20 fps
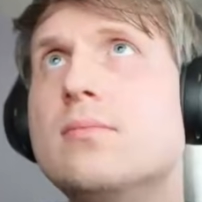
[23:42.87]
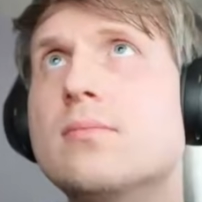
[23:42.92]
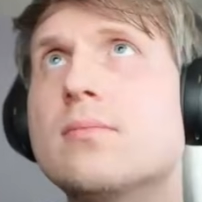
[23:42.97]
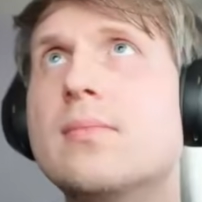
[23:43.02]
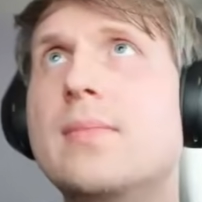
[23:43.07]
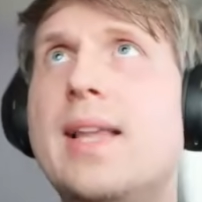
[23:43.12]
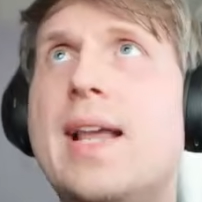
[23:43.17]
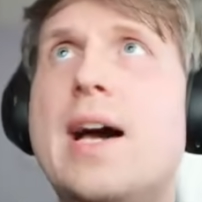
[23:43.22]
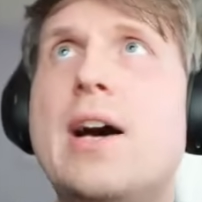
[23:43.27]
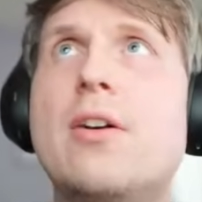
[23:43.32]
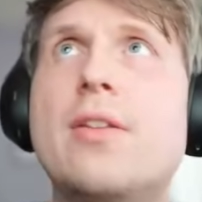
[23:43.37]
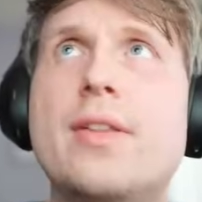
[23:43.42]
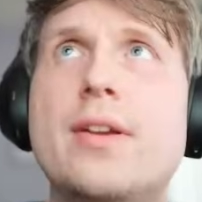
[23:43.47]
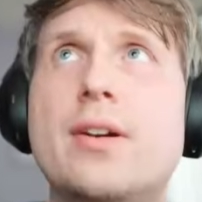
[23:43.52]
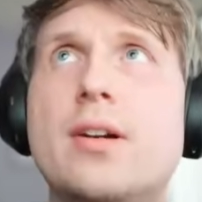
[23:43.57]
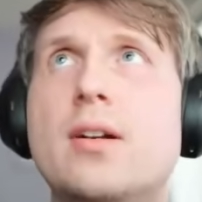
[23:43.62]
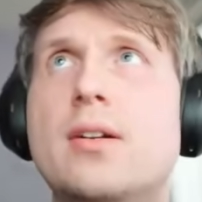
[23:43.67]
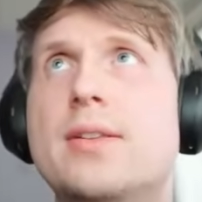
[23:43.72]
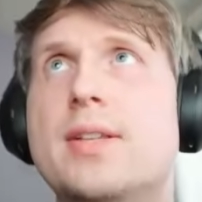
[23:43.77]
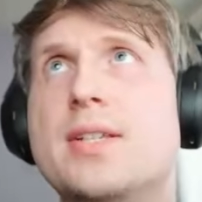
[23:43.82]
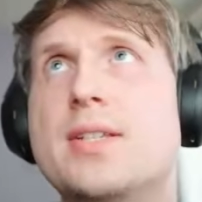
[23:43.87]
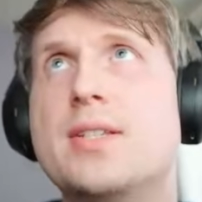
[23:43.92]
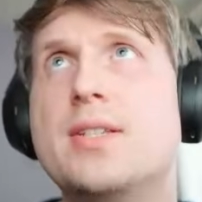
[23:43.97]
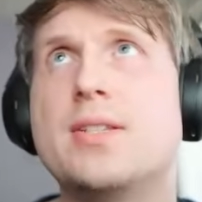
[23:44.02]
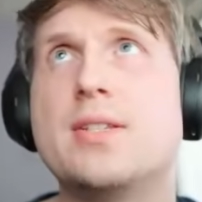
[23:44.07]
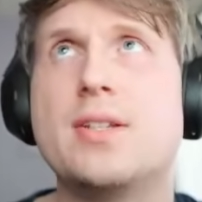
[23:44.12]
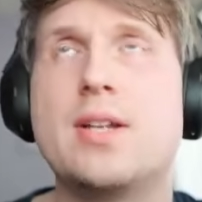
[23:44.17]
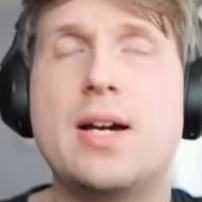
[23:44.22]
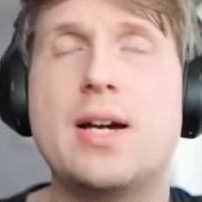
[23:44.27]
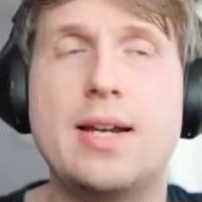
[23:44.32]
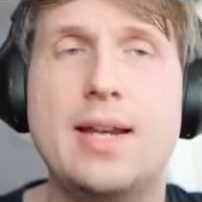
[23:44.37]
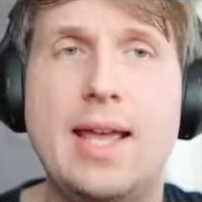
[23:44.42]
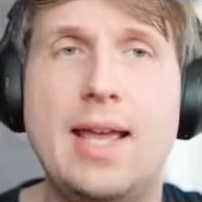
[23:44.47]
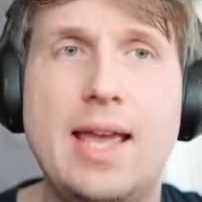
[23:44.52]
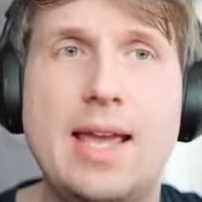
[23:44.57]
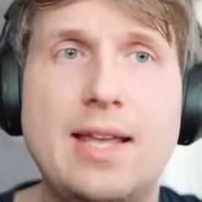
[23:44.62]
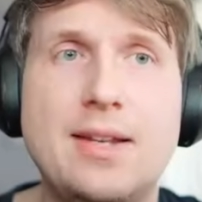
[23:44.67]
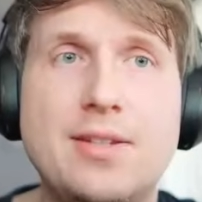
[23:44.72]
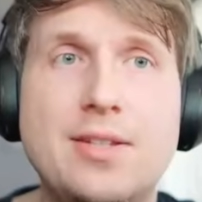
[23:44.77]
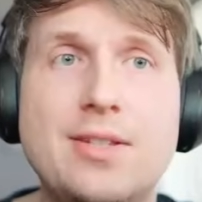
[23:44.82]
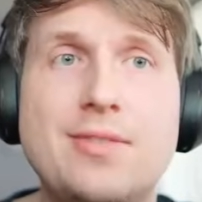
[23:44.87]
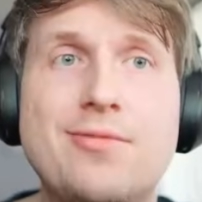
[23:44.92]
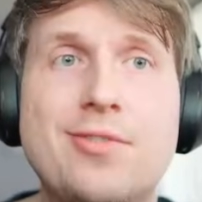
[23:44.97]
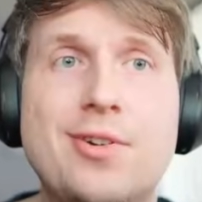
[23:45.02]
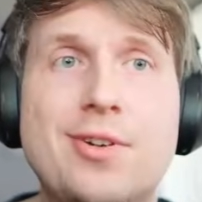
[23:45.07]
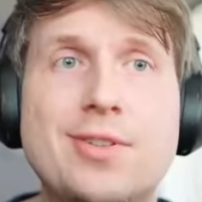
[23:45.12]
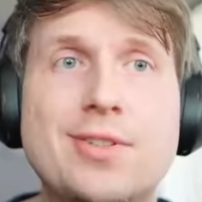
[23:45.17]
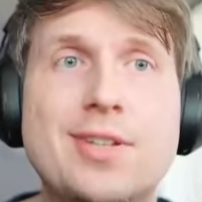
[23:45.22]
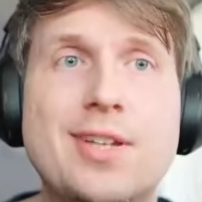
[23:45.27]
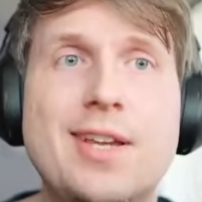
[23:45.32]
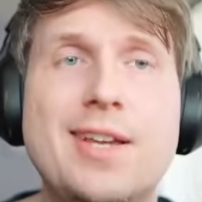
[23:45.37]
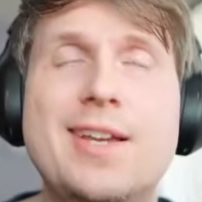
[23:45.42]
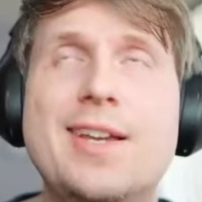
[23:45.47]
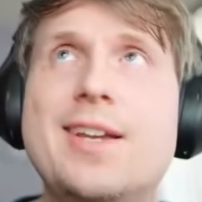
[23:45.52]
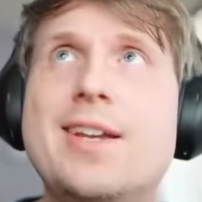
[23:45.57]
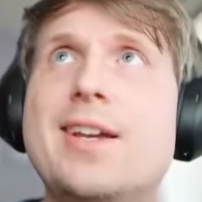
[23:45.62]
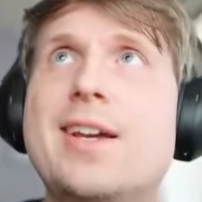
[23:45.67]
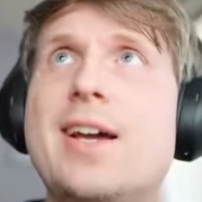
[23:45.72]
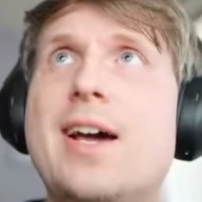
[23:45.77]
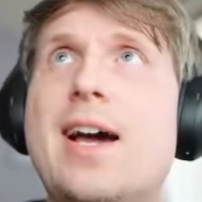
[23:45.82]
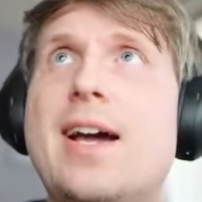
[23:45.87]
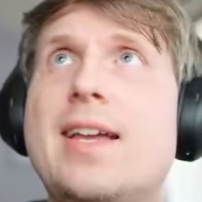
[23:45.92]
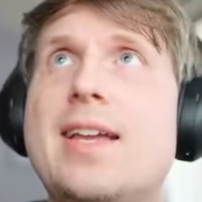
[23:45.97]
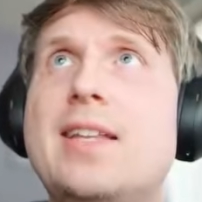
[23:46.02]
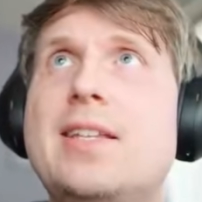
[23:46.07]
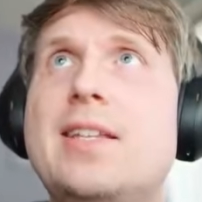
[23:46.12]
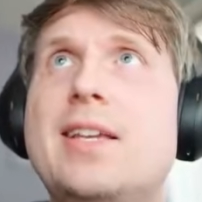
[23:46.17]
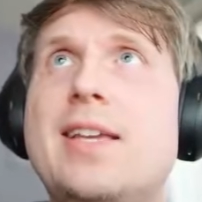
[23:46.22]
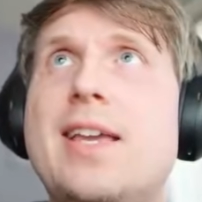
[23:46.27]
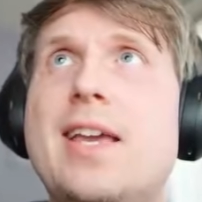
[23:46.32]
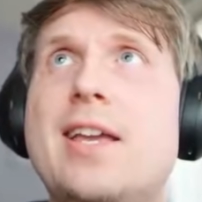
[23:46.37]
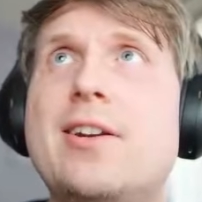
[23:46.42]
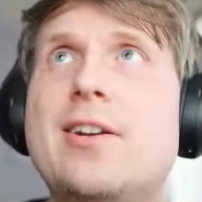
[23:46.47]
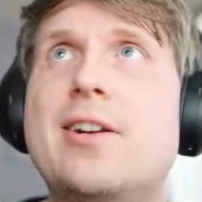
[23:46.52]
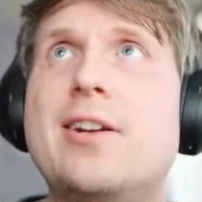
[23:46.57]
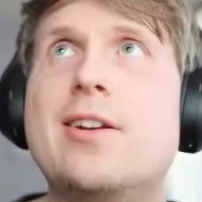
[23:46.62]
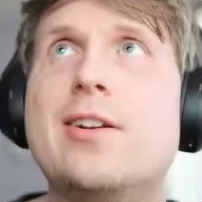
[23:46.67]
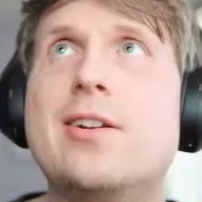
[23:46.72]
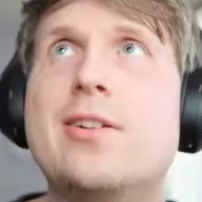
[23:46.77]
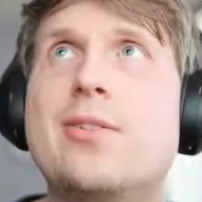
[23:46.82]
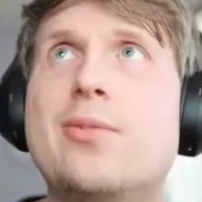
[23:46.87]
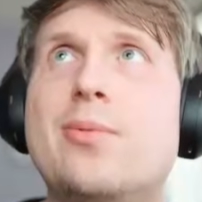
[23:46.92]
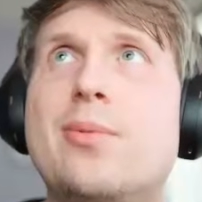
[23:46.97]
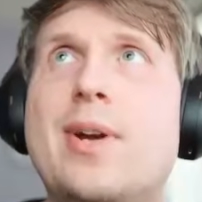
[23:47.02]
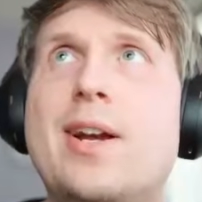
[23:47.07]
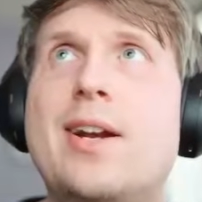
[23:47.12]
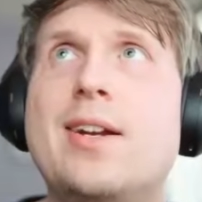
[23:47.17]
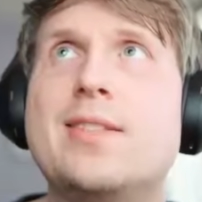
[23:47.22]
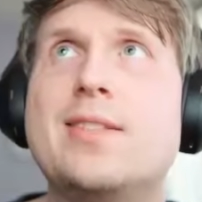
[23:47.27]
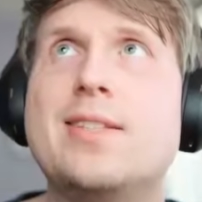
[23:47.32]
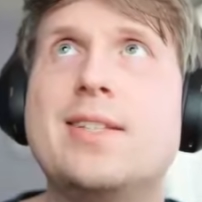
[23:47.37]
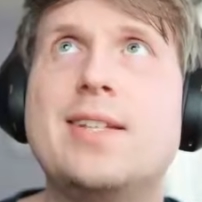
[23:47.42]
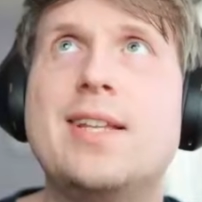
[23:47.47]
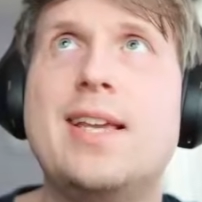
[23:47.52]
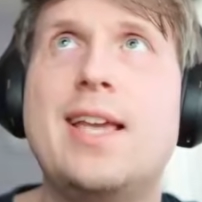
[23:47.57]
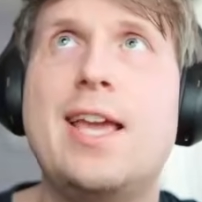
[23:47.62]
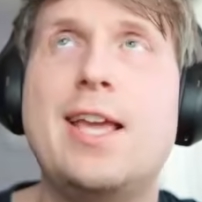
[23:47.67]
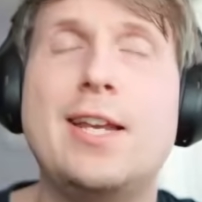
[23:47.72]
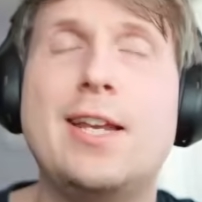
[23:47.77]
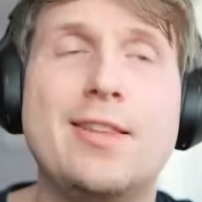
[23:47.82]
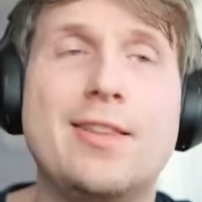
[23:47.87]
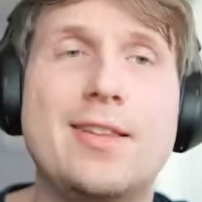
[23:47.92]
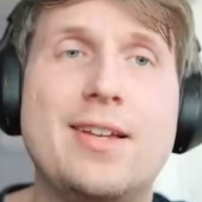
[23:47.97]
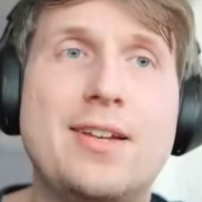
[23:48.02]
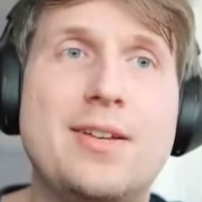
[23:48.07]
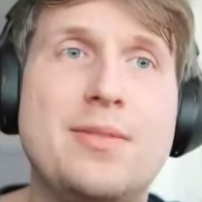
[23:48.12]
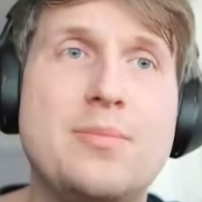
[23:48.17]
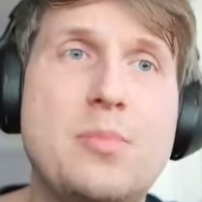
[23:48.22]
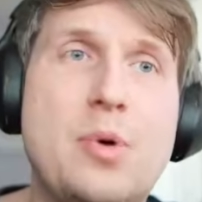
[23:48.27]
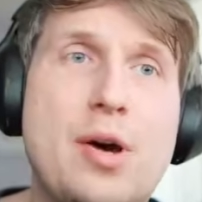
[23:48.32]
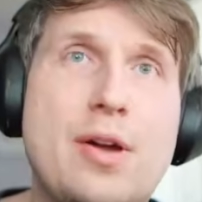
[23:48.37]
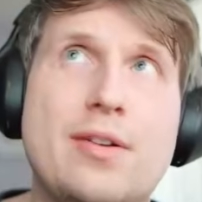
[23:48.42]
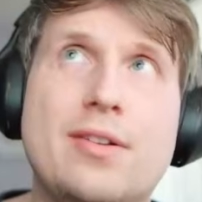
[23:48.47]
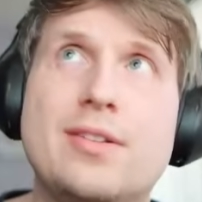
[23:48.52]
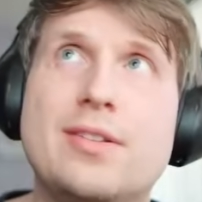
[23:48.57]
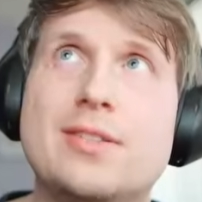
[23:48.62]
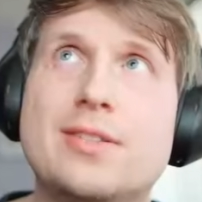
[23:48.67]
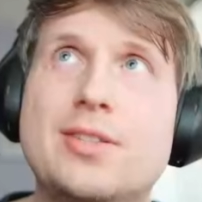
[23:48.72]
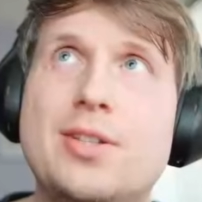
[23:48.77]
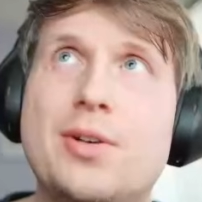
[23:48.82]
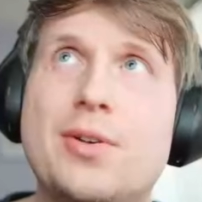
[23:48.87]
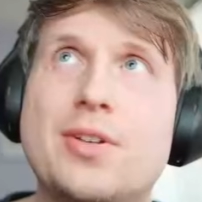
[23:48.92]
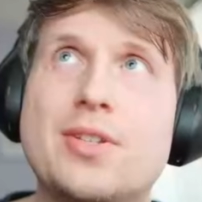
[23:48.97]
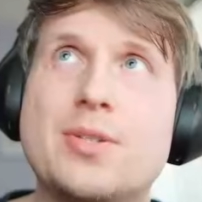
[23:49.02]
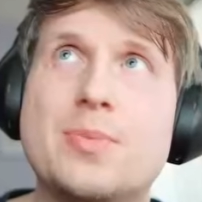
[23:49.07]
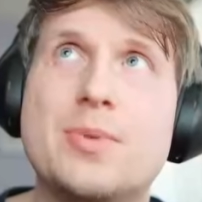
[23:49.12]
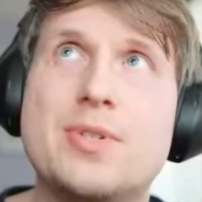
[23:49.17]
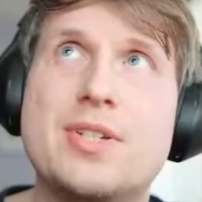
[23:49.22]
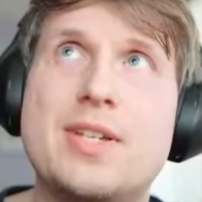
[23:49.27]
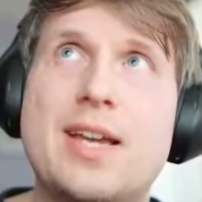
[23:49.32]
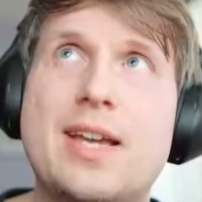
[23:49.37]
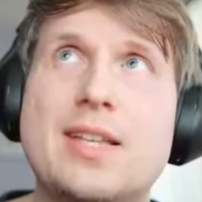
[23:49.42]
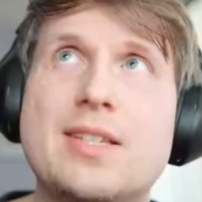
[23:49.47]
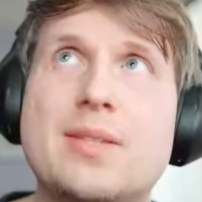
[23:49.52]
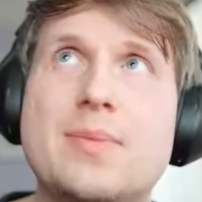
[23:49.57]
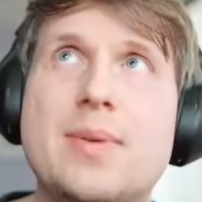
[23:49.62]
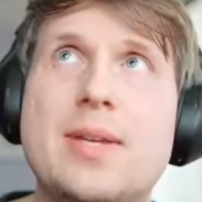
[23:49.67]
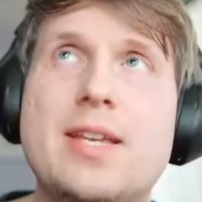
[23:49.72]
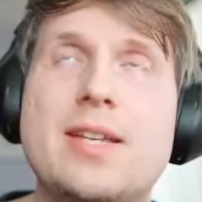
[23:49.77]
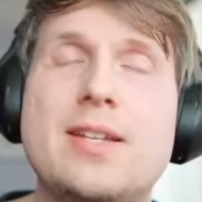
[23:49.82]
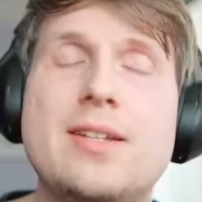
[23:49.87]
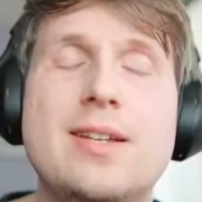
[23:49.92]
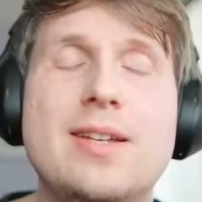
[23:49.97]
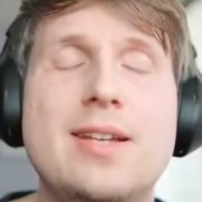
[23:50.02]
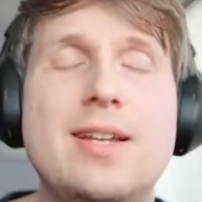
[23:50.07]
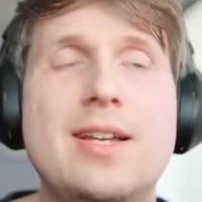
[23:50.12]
Now, this is not a default indicator where it's indicating the model tokens per second speed,